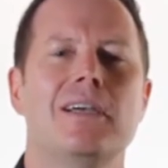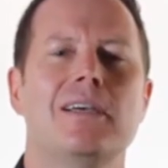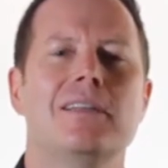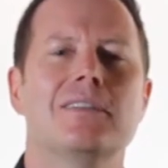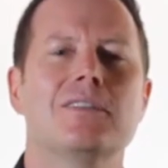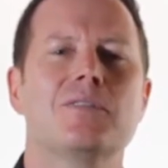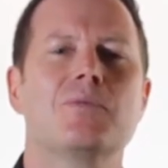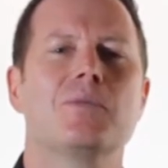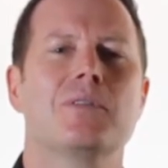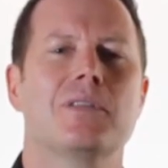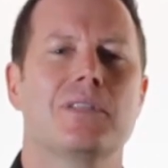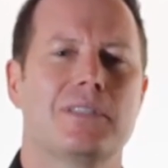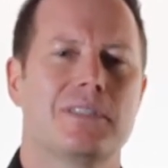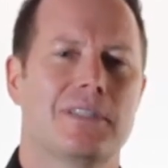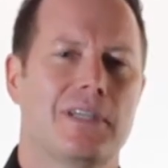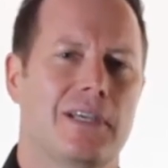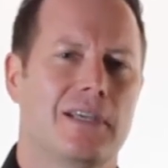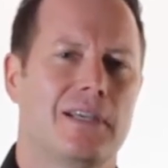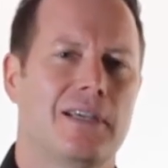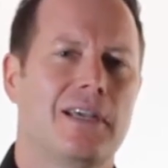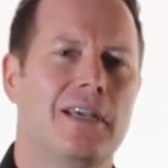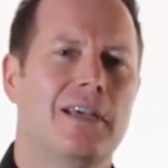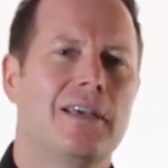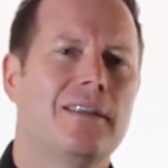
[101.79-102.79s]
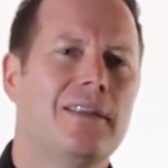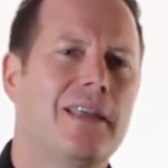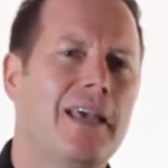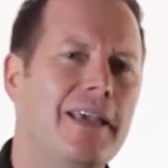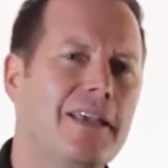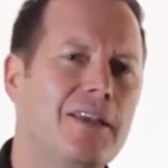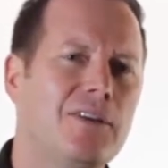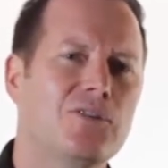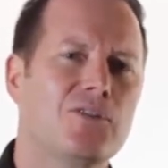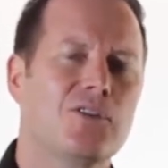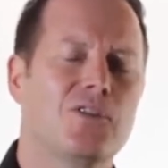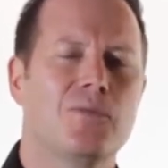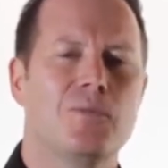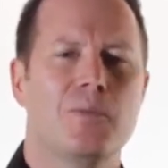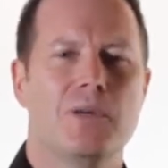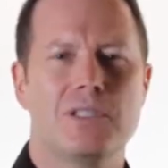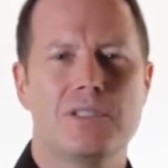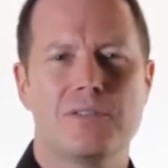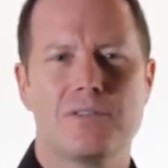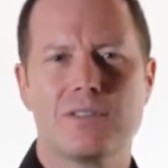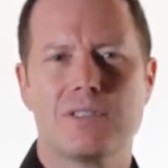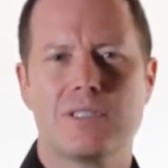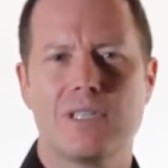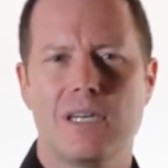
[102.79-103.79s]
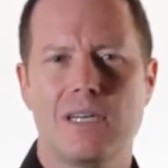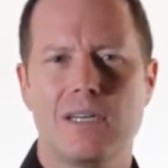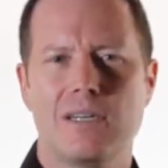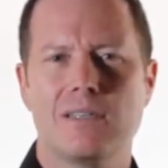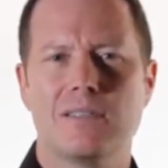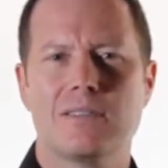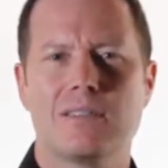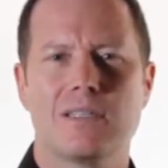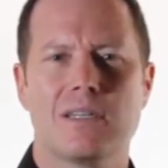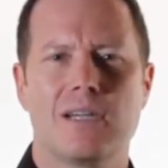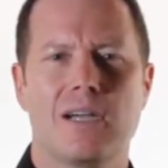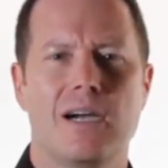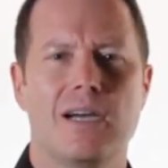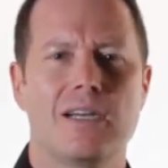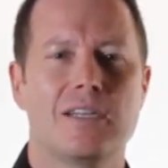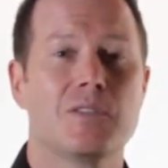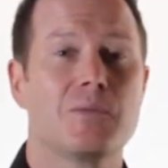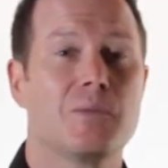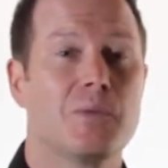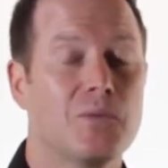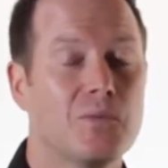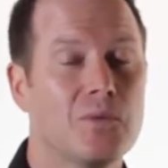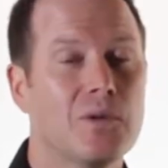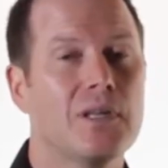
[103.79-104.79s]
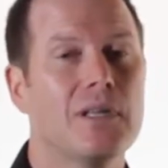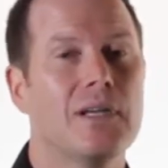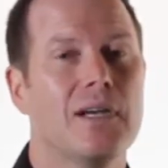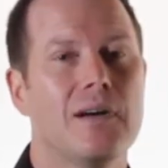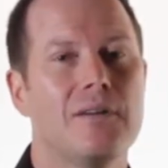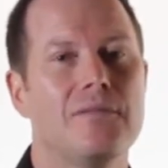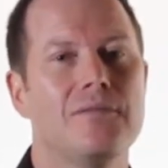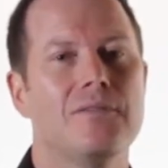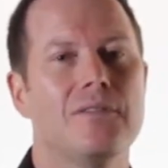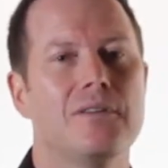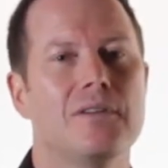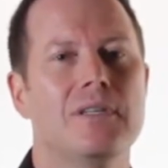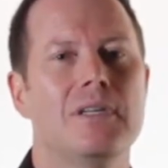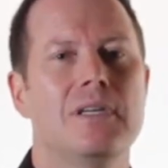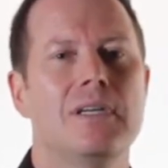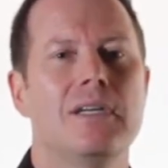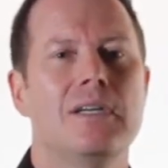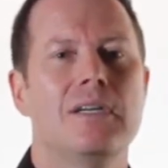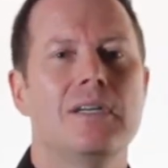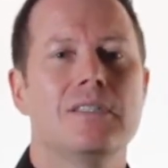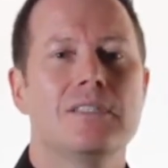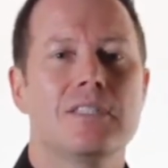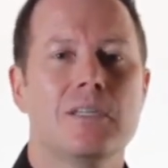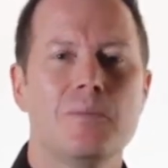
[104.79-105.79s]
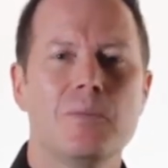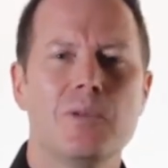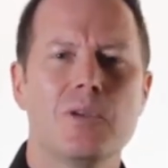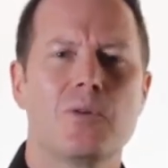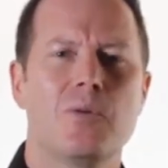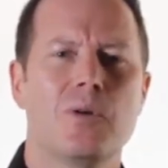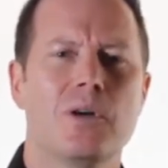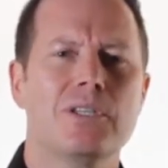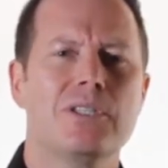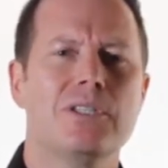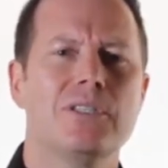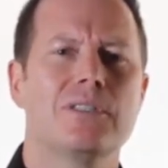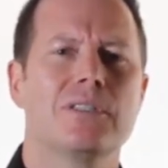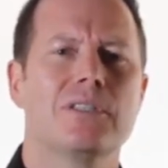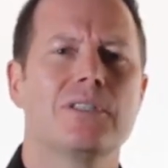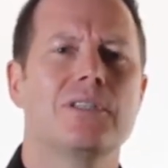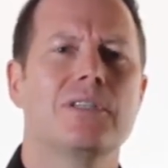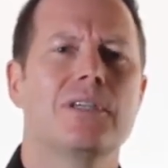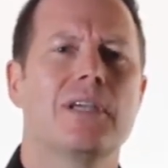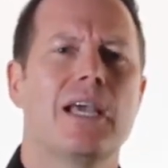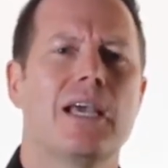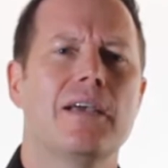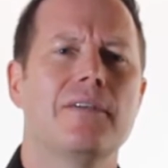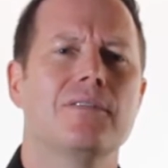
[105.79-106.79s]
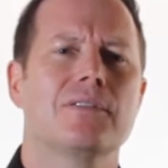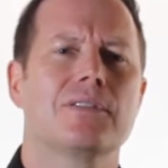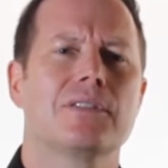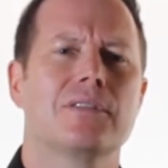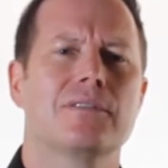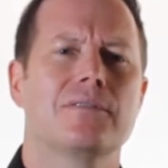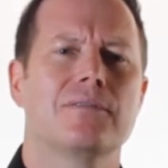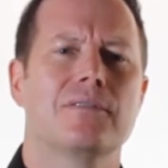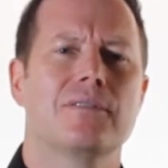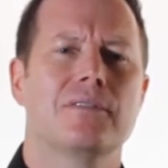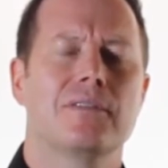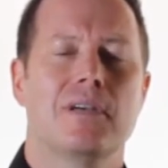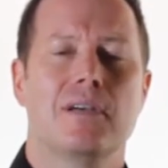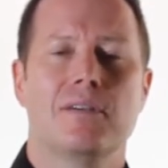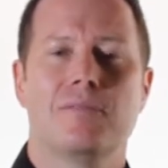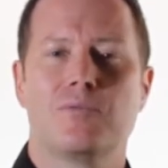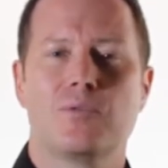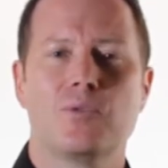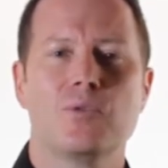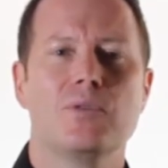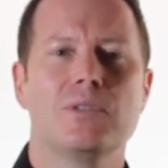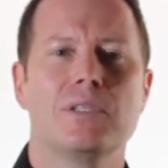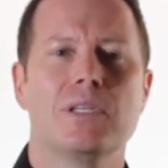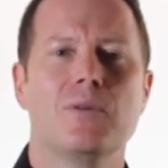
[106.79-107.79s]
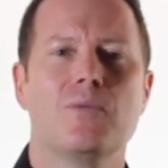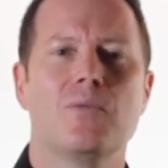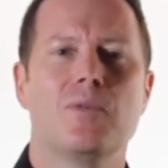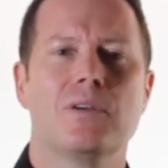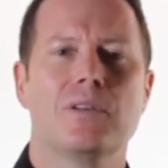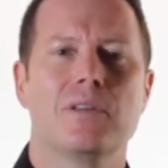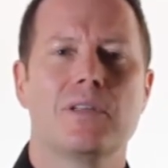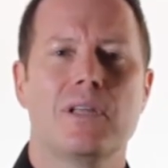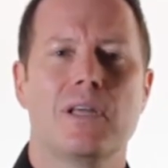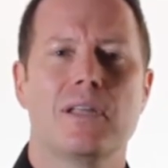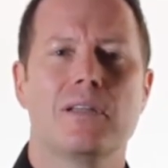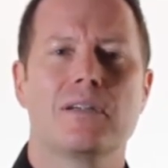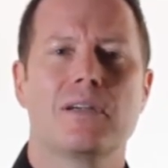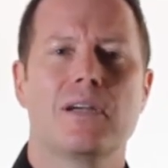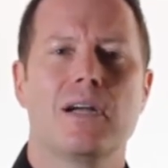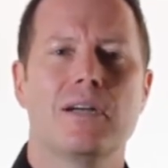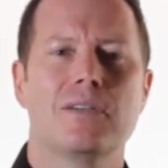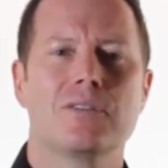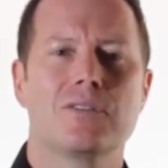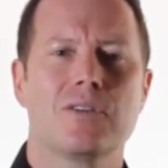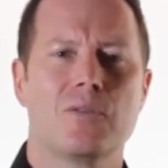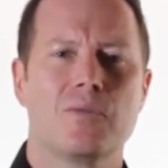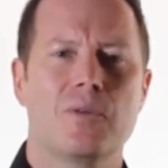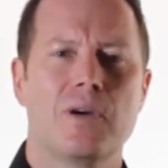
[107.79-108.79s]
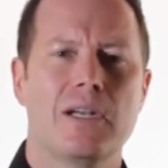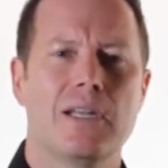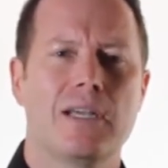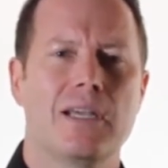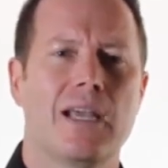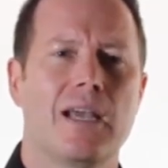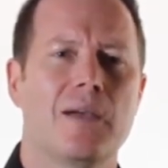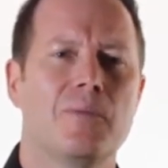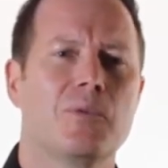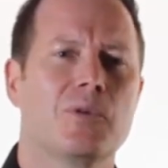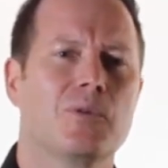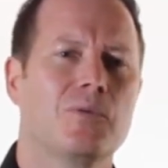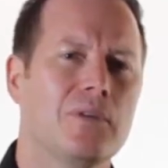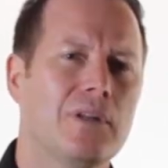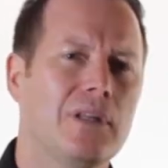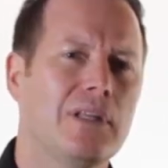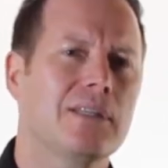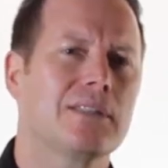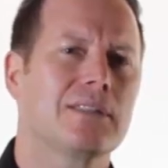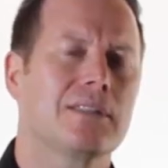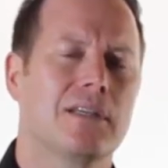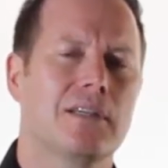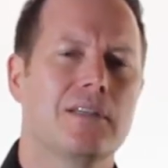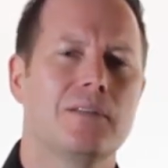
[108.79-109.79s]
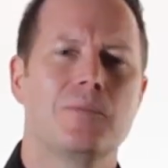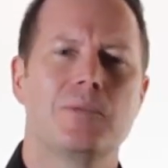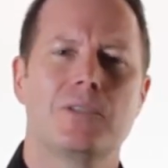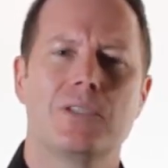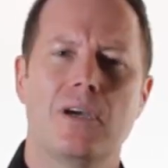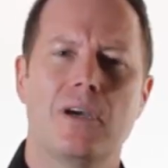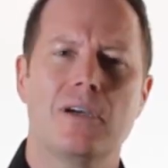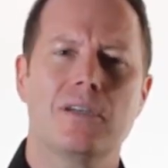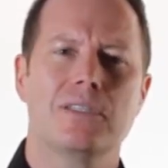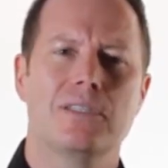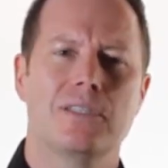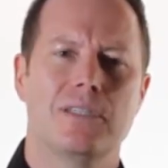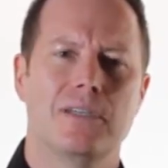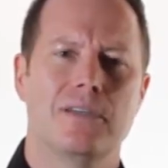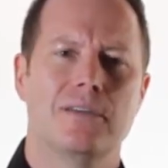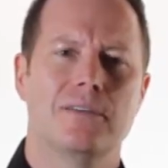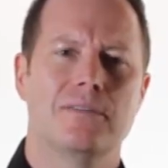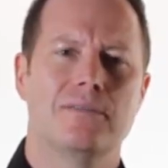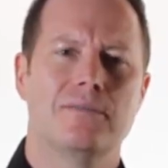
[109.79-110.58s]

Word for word: This is what they say. Thank you so much for sending us the guide. It's been really helpful. Some of the questions that you gave us have, have ruled out one of the other guys already, and we're really excited to be talking to you.